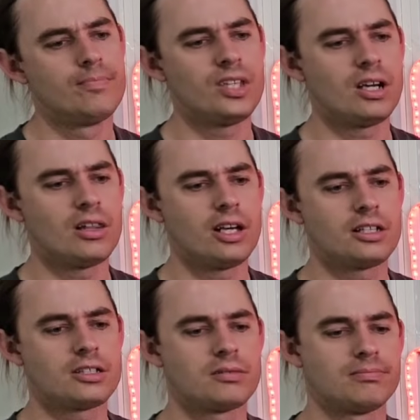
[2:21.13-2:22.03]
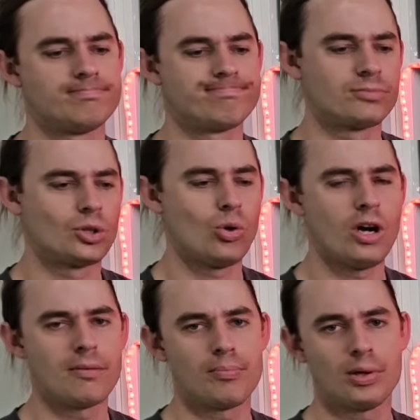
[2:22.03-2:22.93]
that's
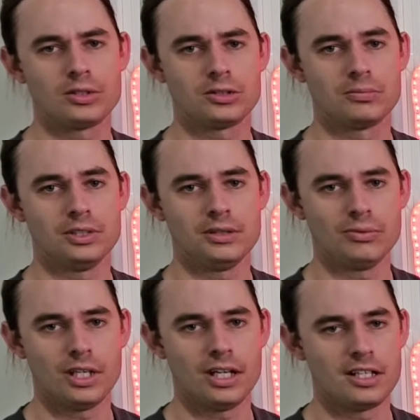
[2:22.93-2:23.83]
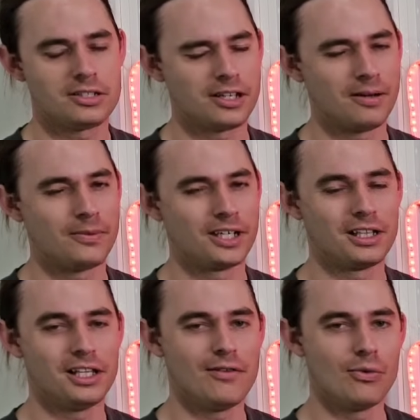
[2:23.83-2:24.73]
quite possibly where someone
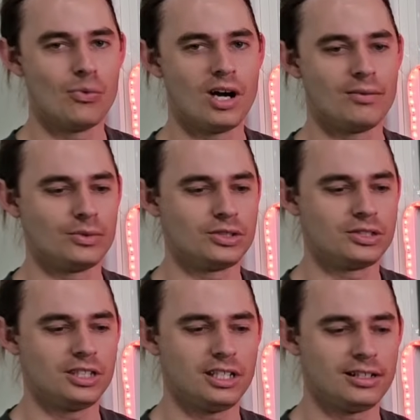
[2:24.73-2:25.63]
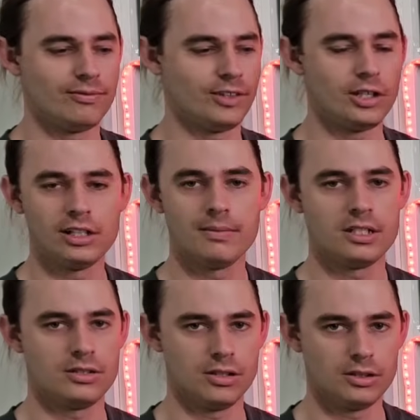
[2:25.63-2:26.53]
at level 1 would sit. Very
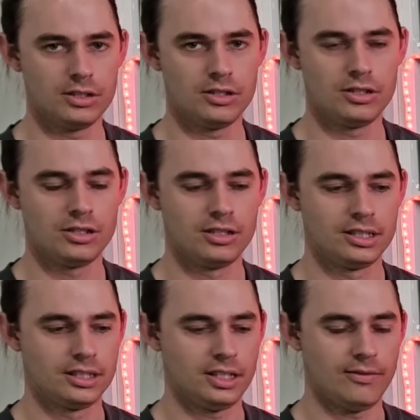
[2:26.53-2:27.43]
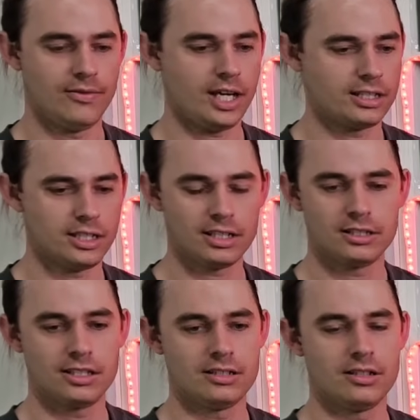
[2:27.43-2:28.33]
limited knowledge. In fact,
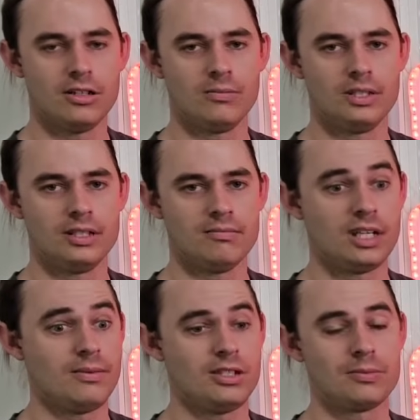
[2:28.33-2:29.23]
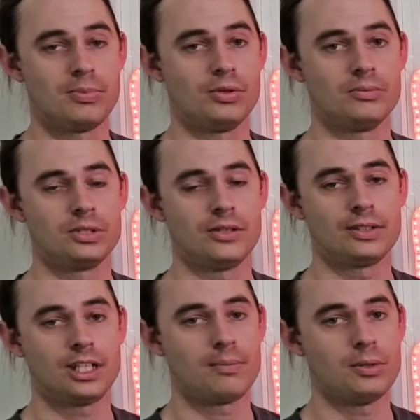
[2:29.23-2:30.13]
just entered the hobby and maybe just bought
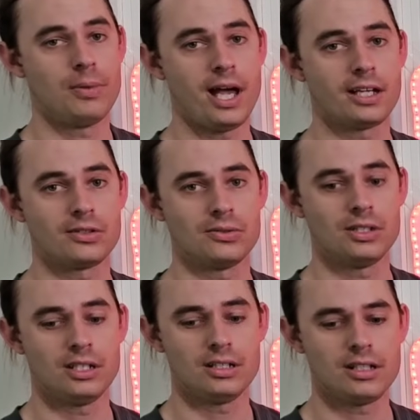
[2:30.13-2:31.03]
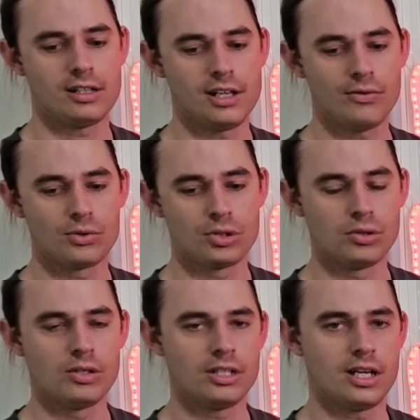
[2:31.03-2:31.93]
themselves a couple of packs or tins. Now, level
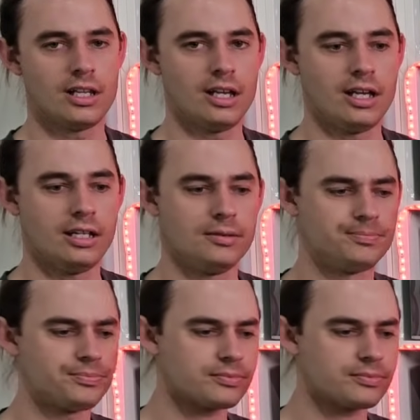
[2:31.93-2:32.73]
2, on the other hand,